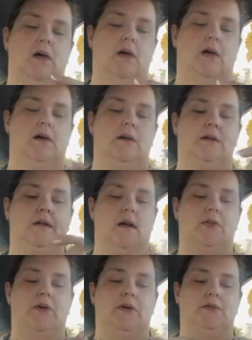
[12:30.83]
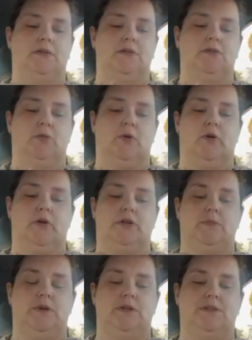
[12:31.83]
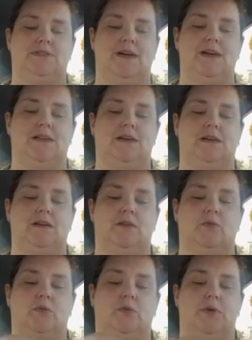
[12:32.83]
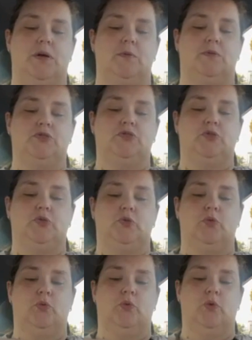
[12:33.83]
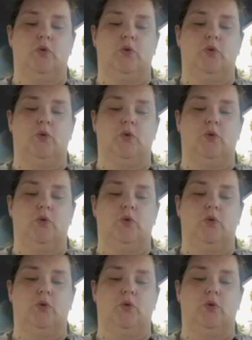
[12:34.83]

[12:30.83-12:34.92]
And I think since we're going to be designing it, we'll be able to